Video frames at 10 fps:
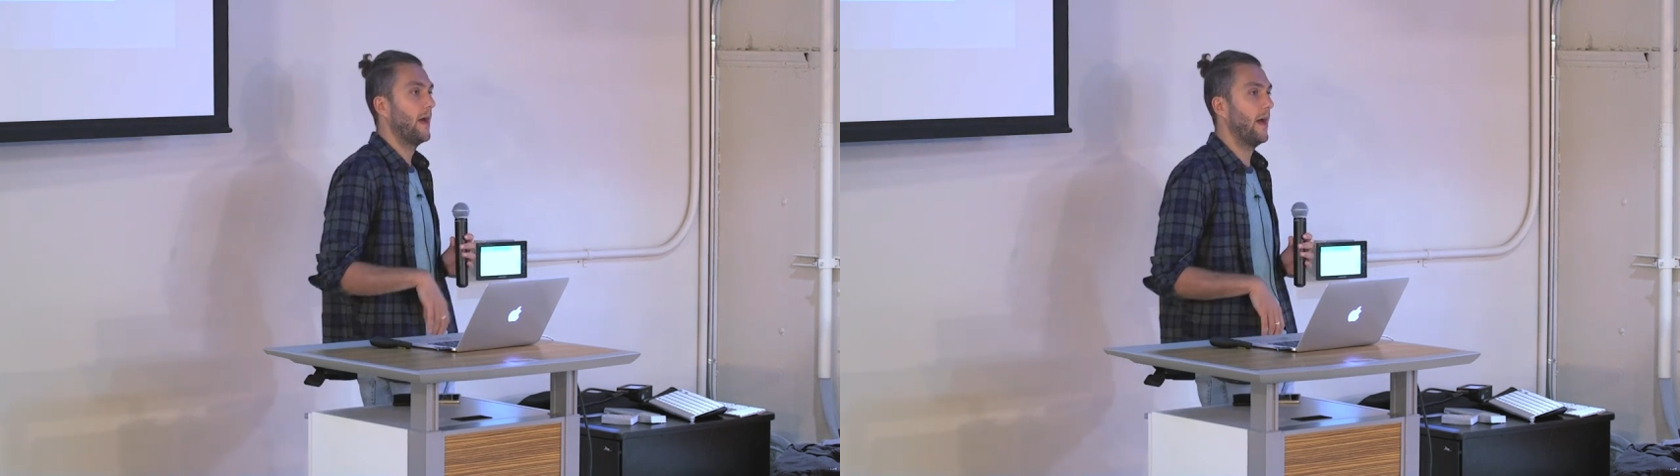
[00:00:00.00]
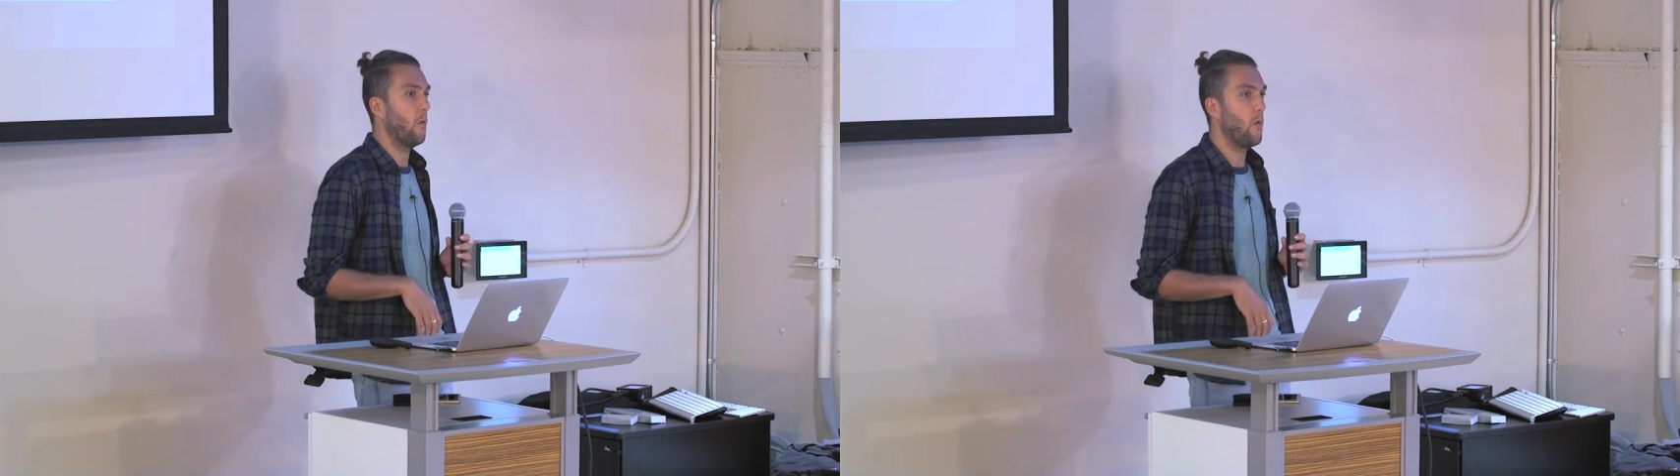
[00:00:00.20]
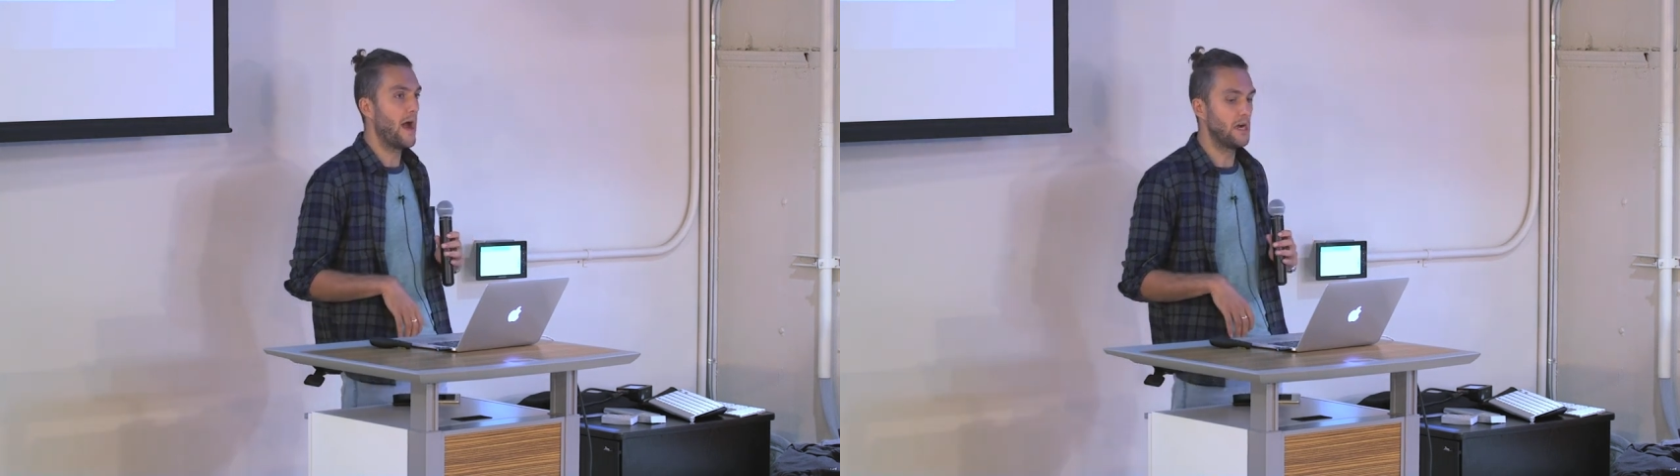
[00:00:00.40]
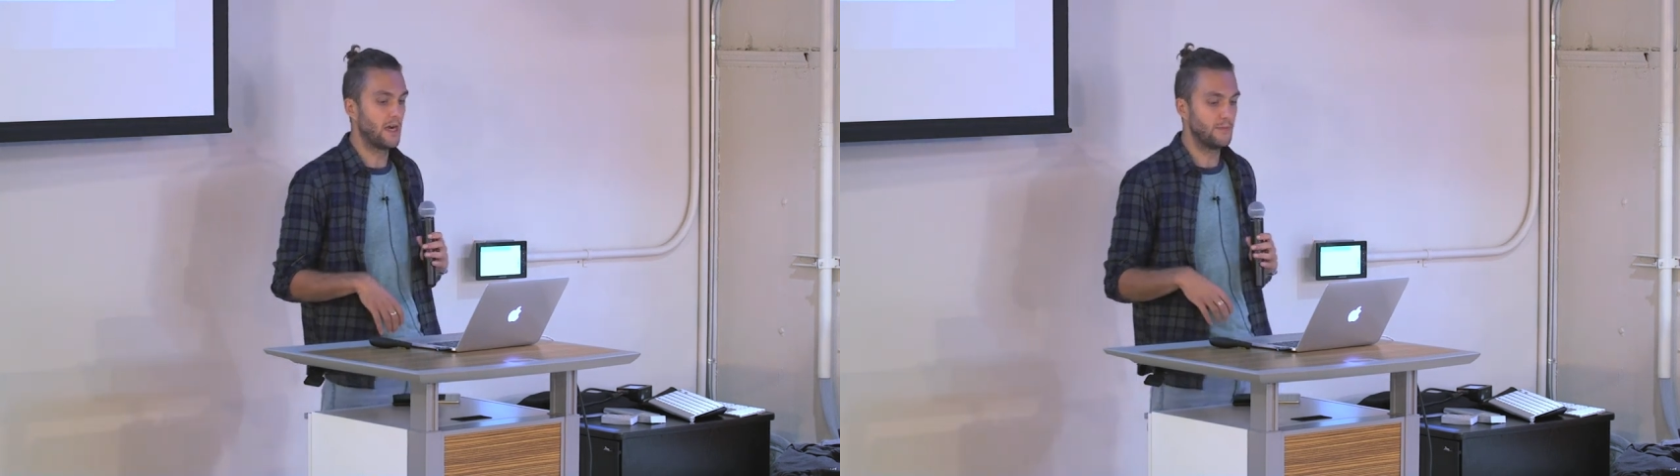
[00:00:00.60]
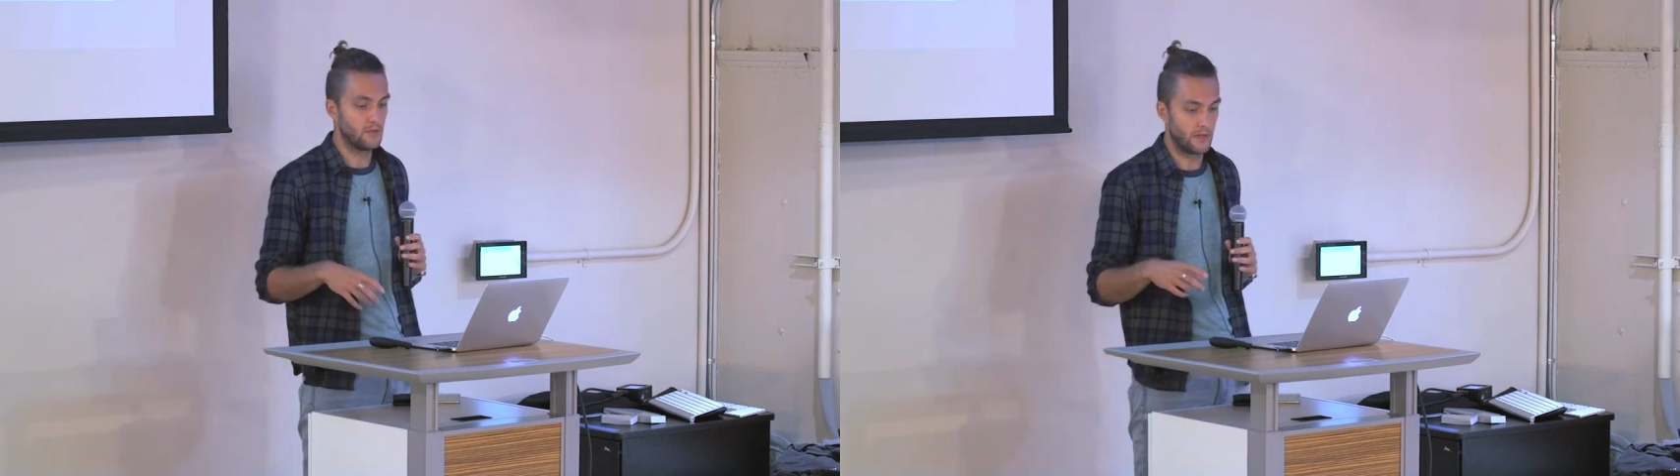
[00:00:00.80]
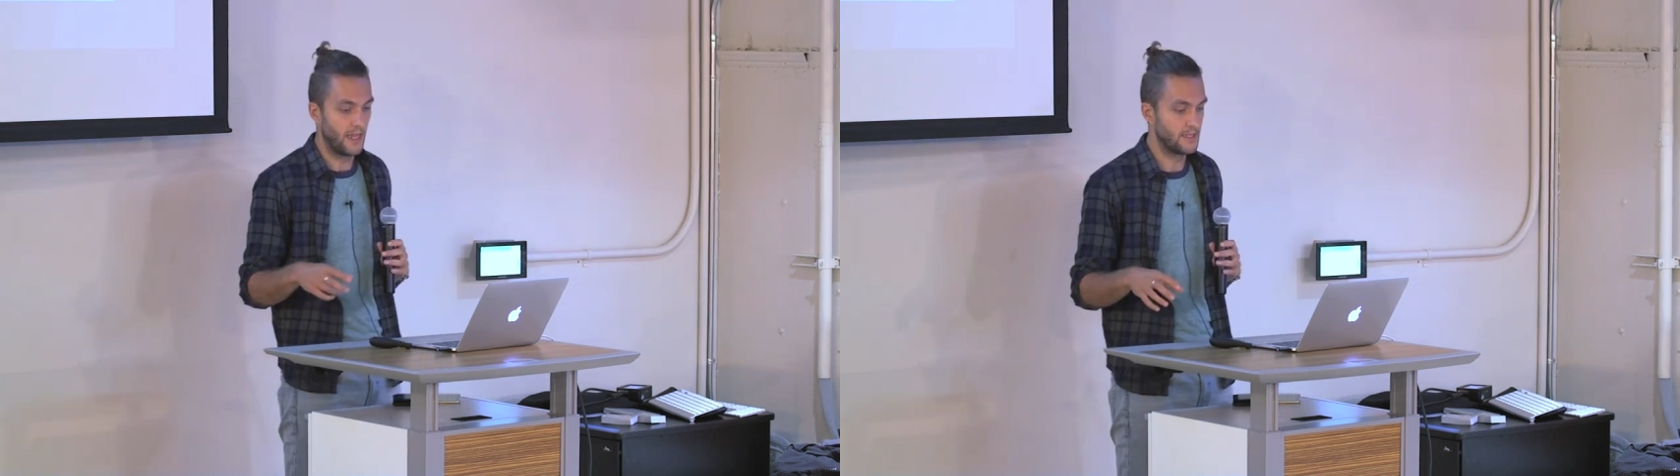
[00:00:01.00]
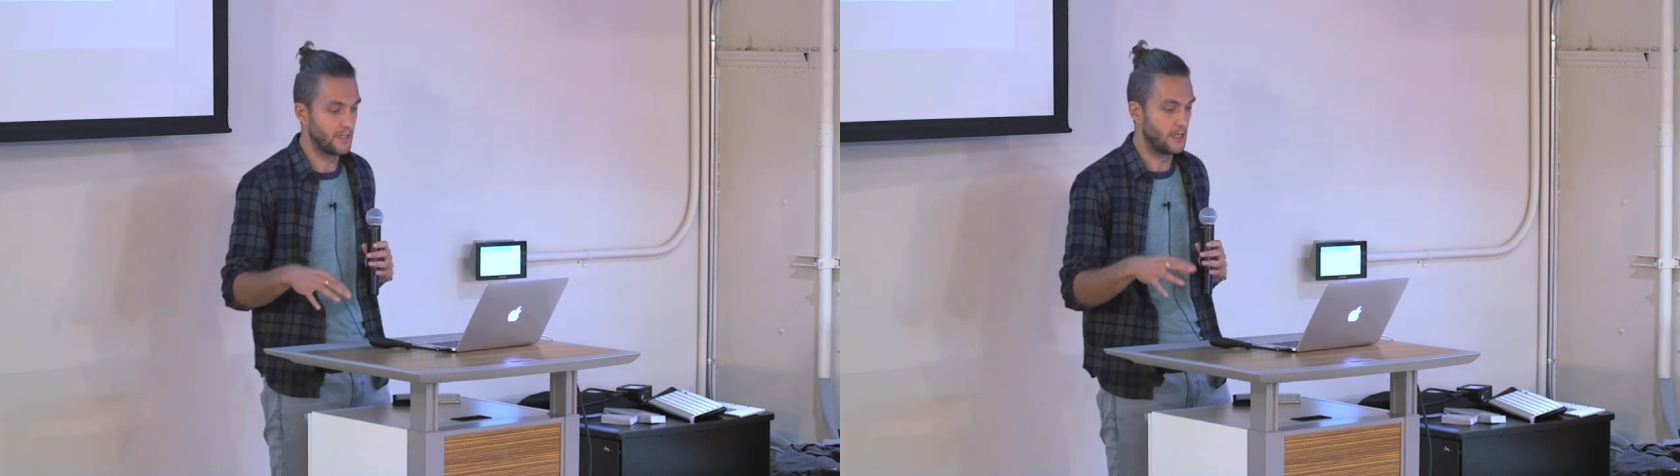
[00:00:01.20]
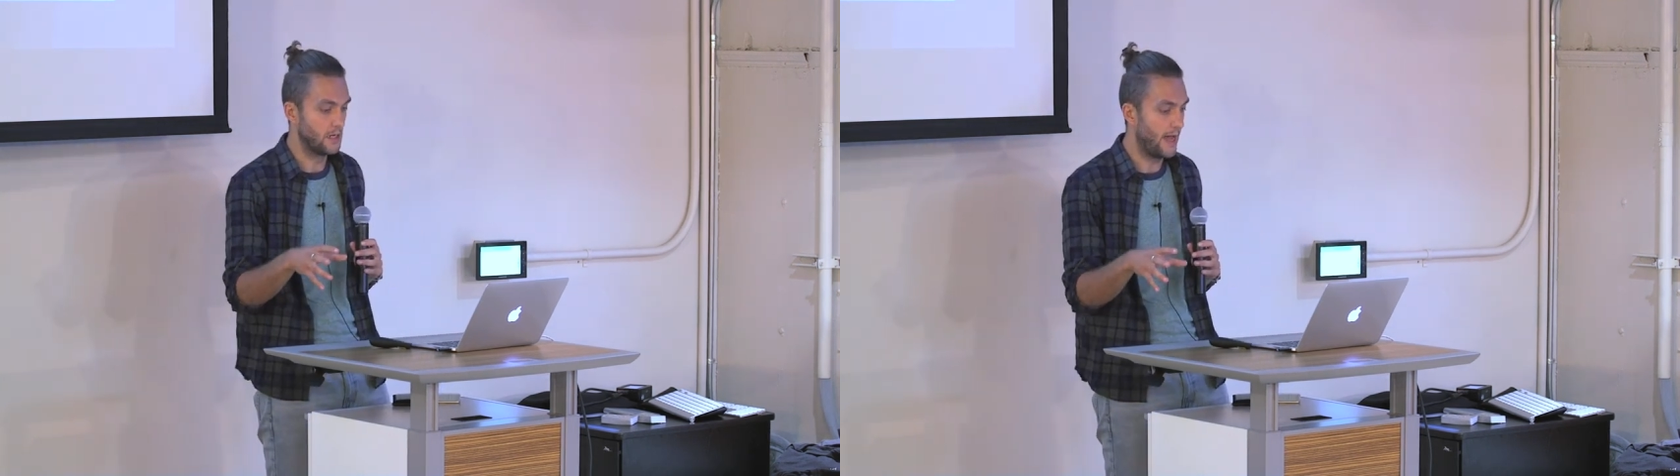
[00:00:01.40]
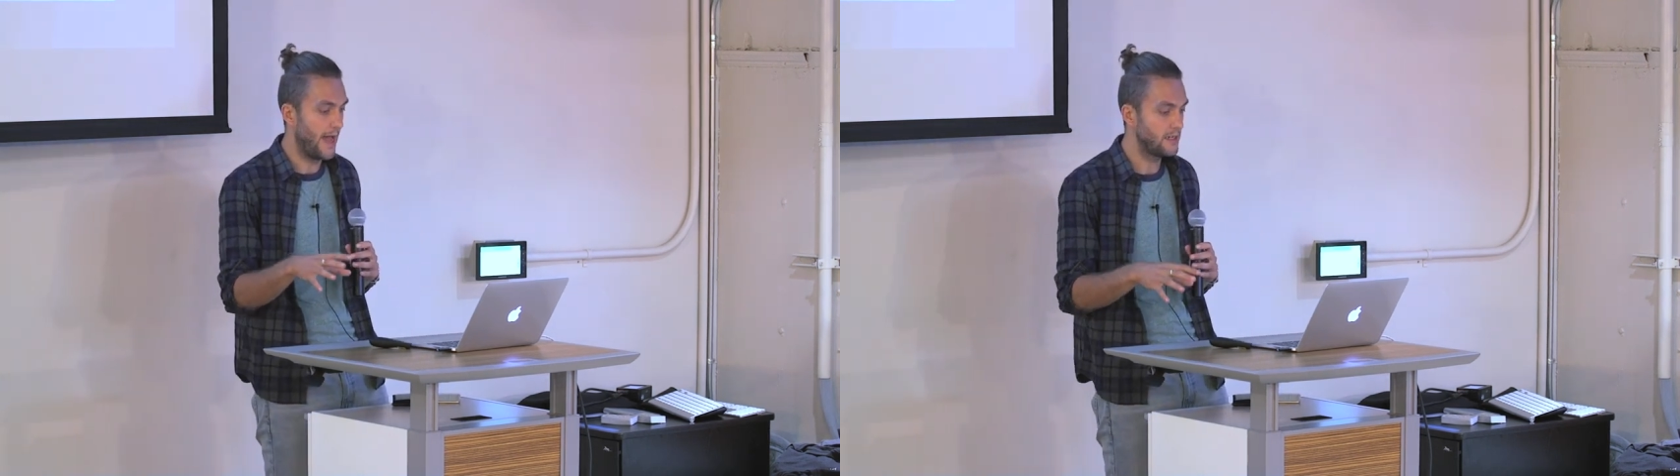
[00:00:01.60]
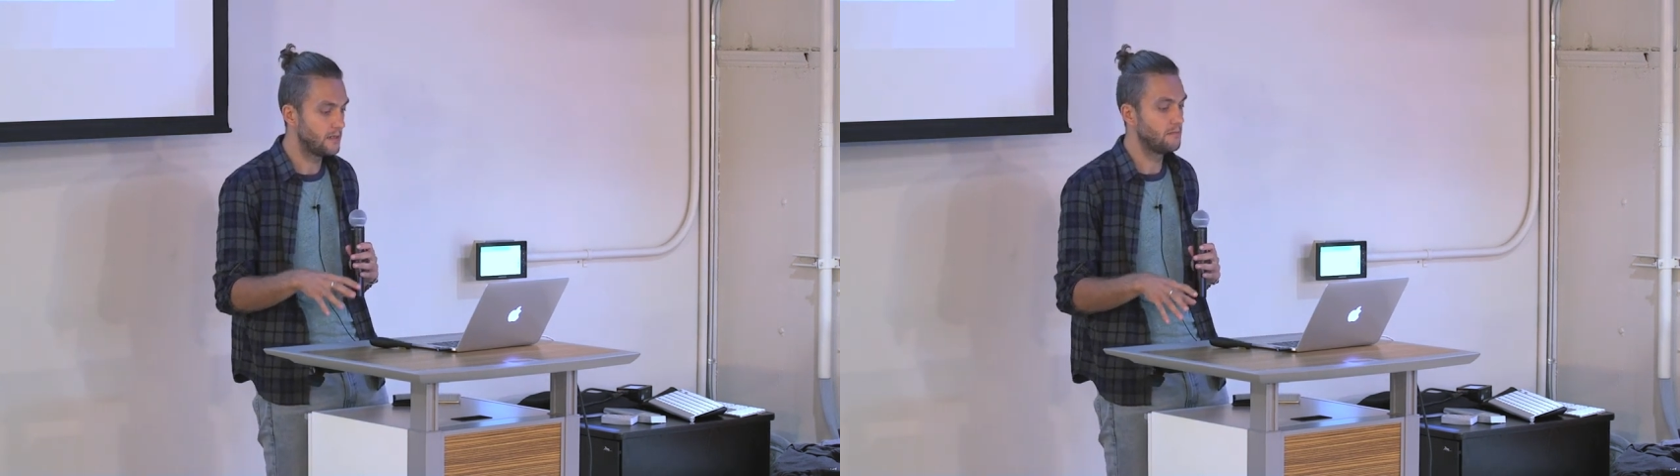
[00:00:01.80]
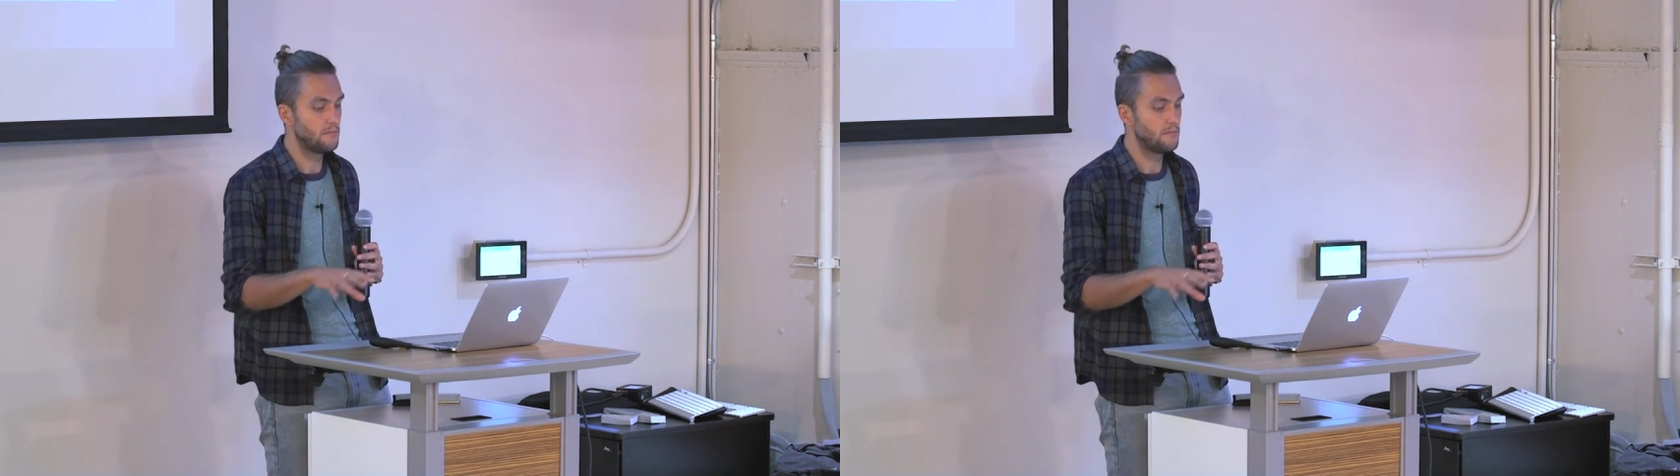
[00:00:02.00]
uh, wire up together Ignite